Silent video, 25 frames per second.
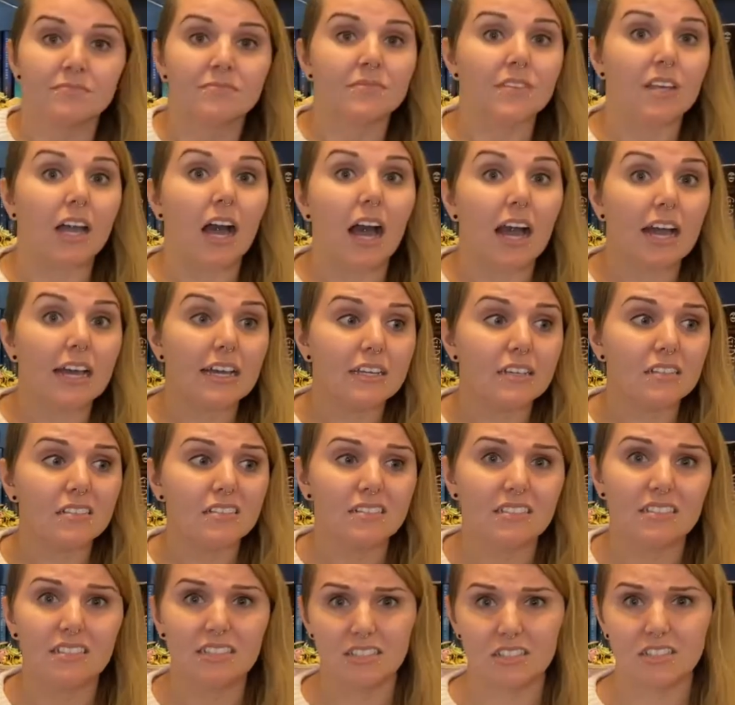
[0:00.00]
I
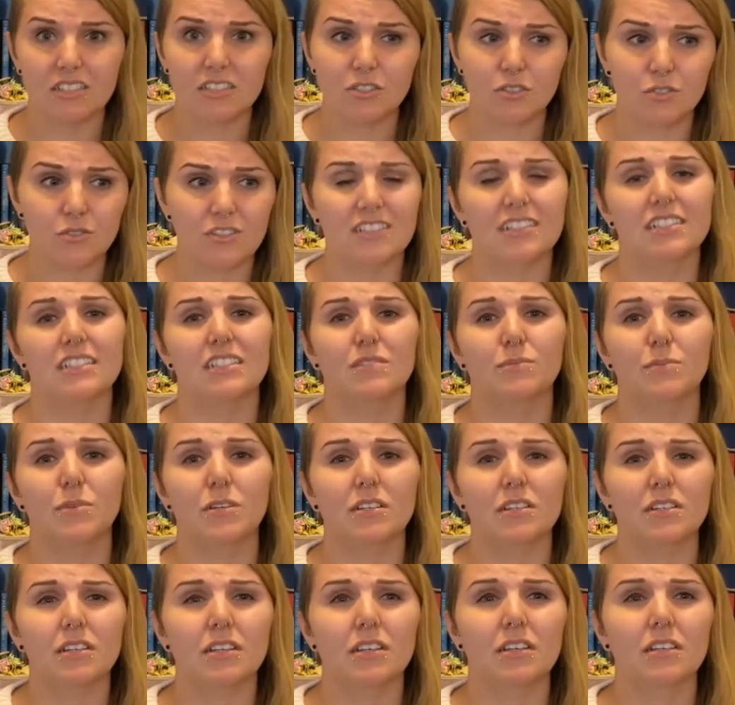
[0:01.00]
still enjoyed this
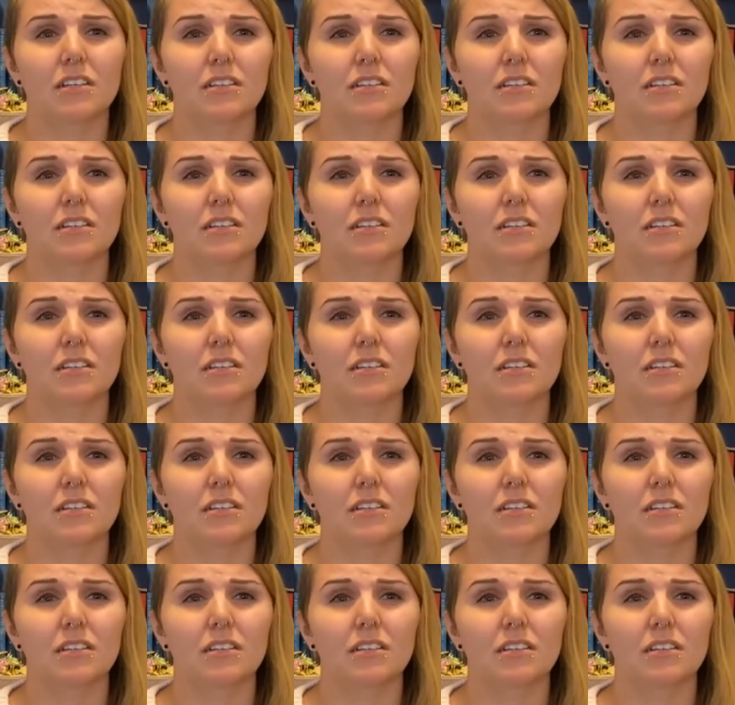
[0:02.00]
book,